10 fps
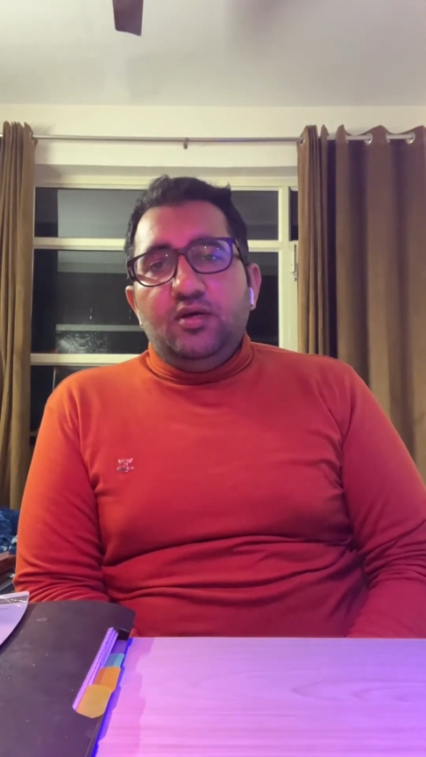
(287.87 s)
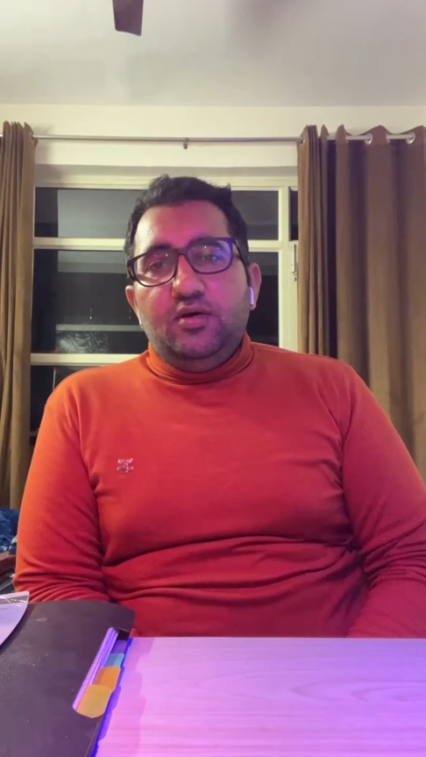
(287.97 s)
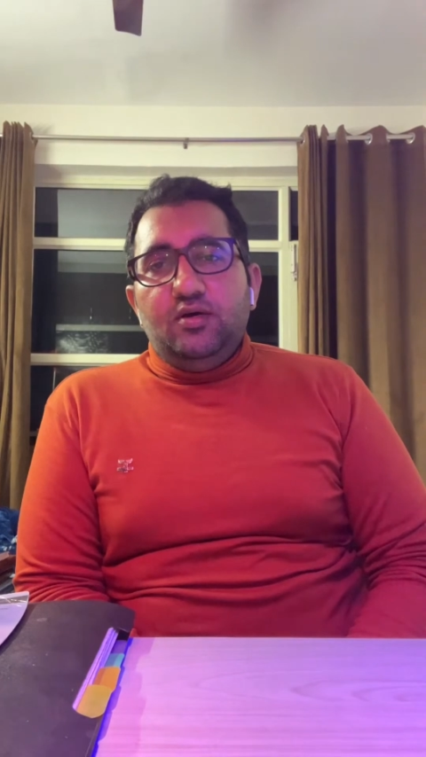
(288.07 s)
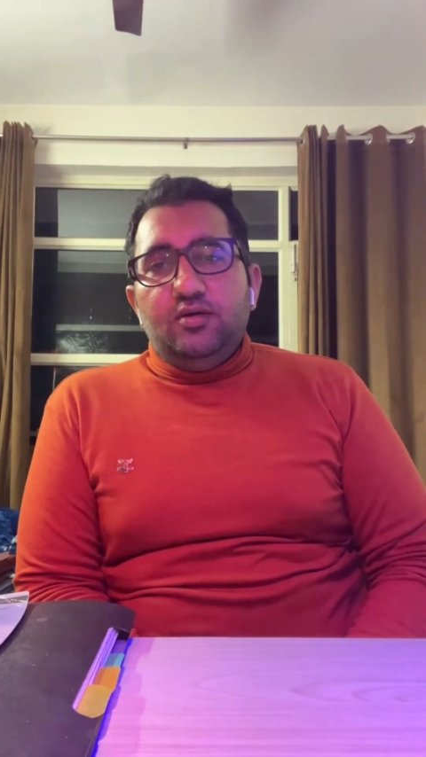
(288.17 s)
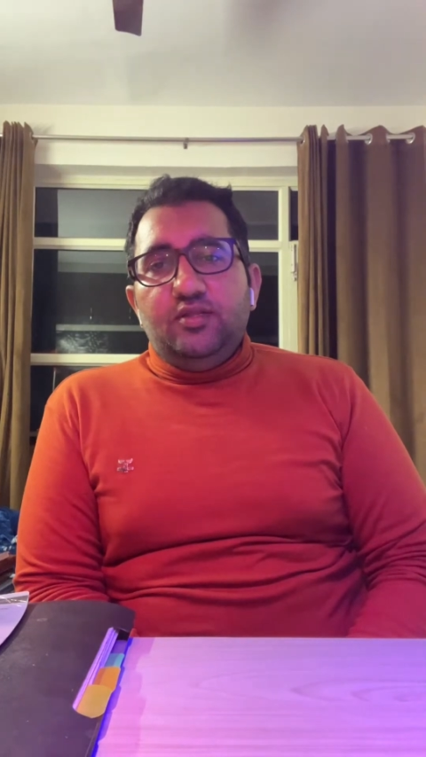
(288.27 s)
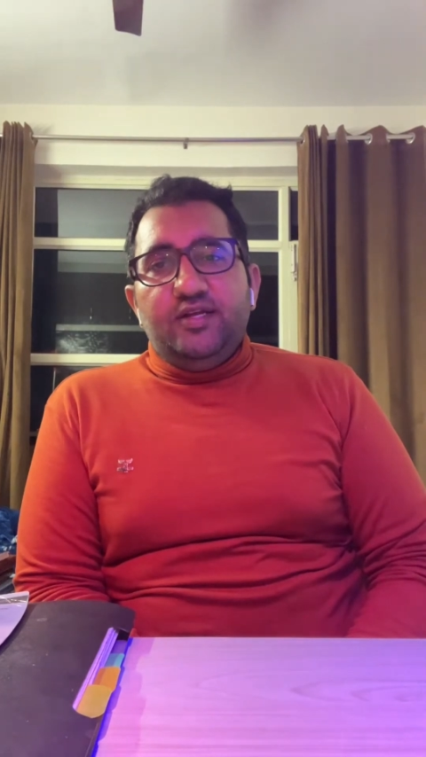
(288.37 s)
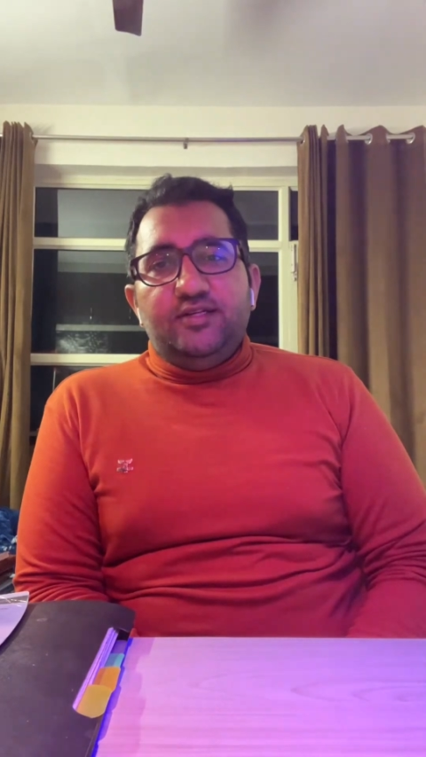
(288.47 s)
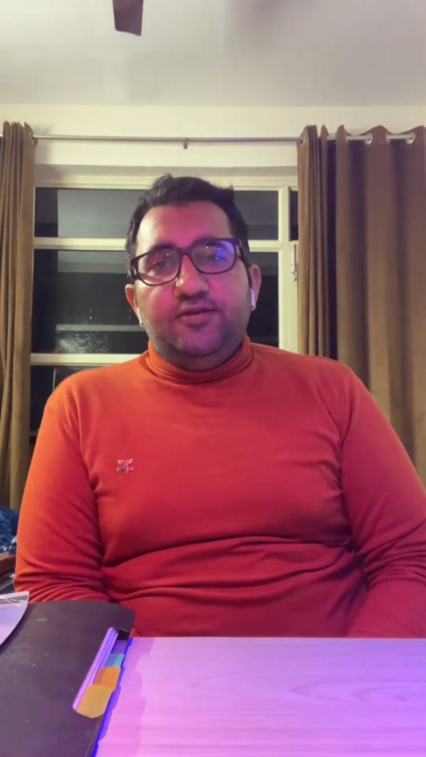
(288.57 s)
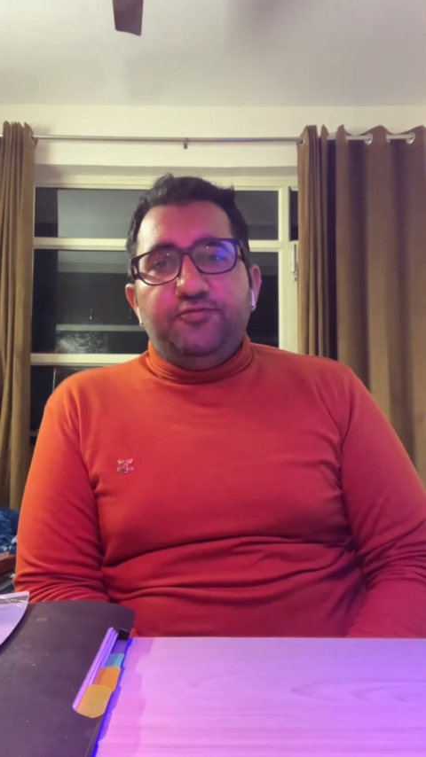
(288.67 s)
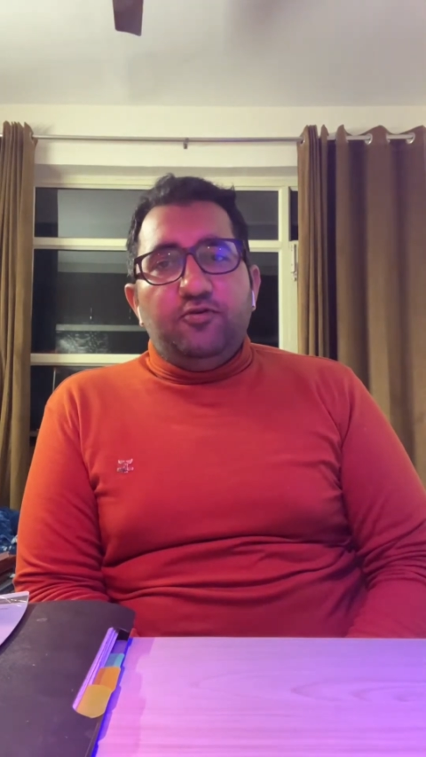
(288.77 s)
uh that's
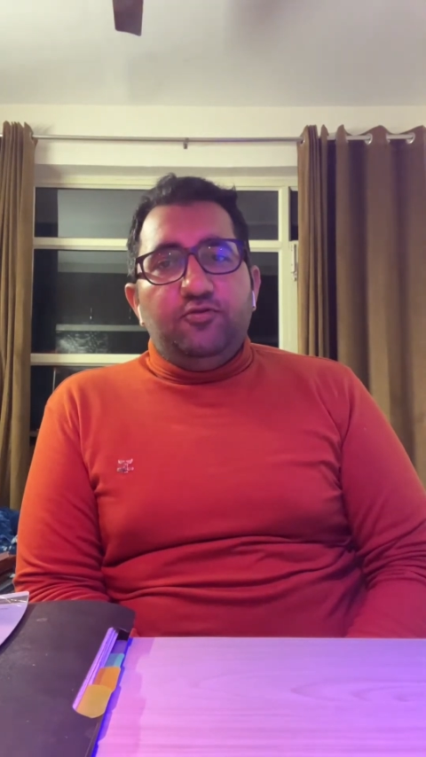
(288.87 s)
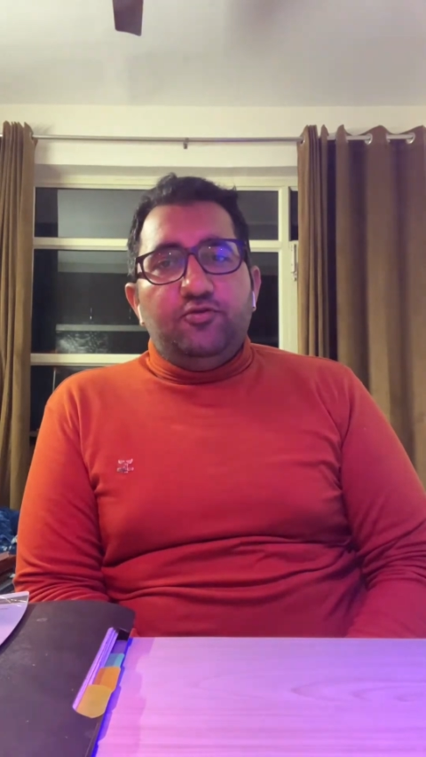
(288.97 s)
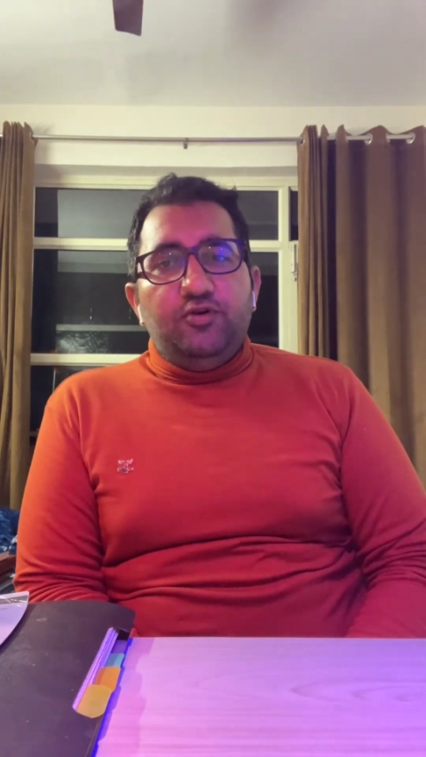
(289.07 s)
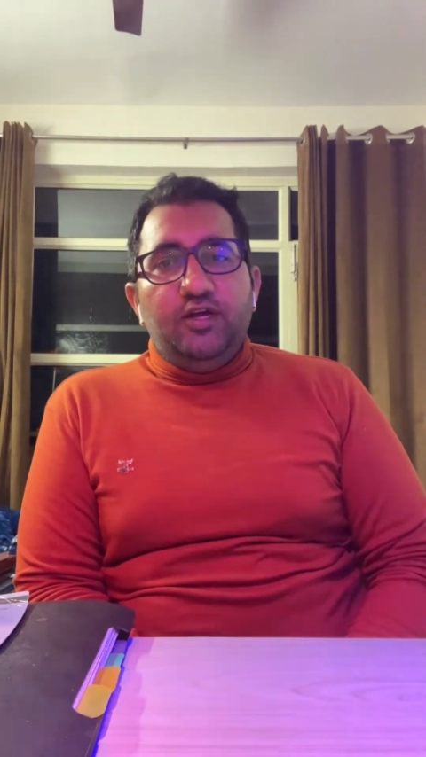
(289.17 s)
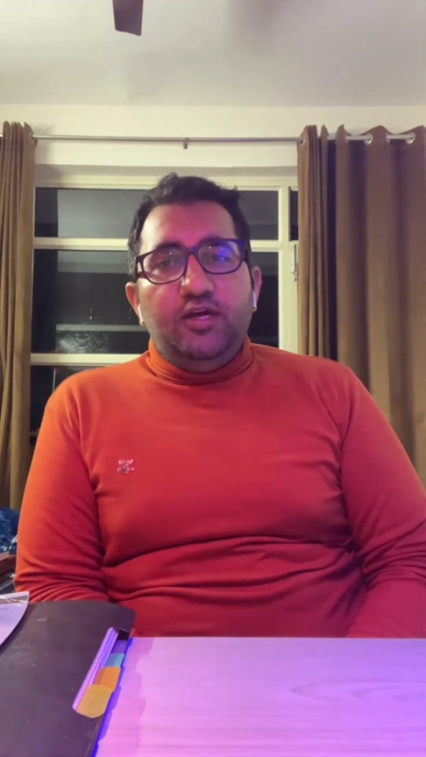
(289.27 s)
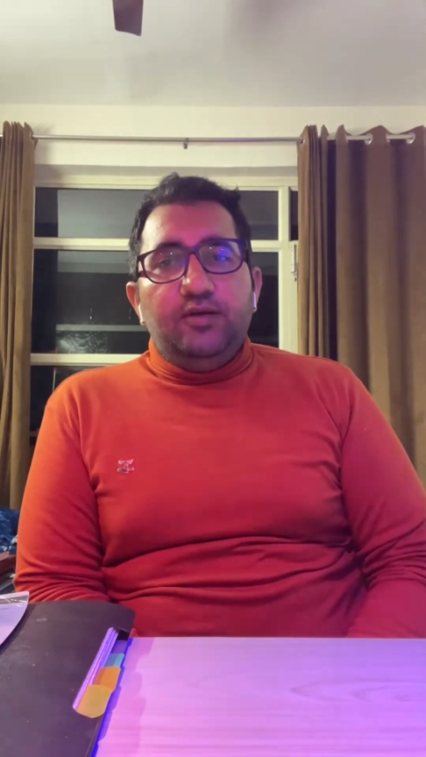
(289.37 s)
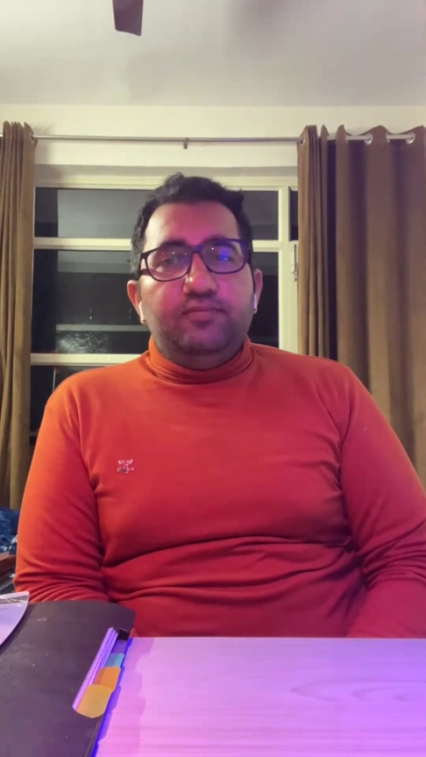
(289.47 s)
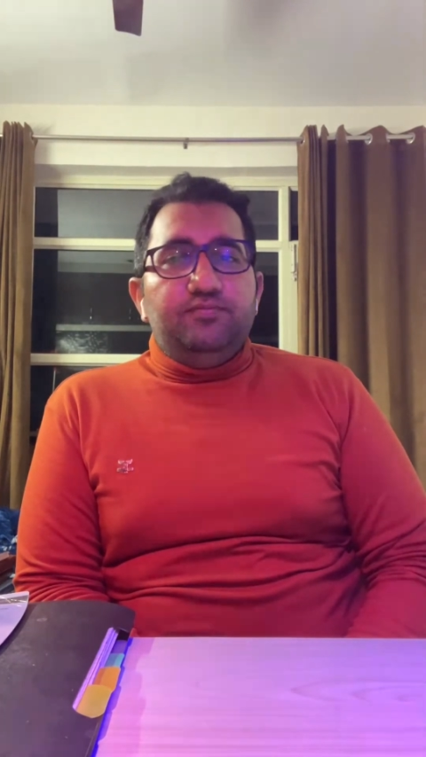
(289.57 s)
it for today.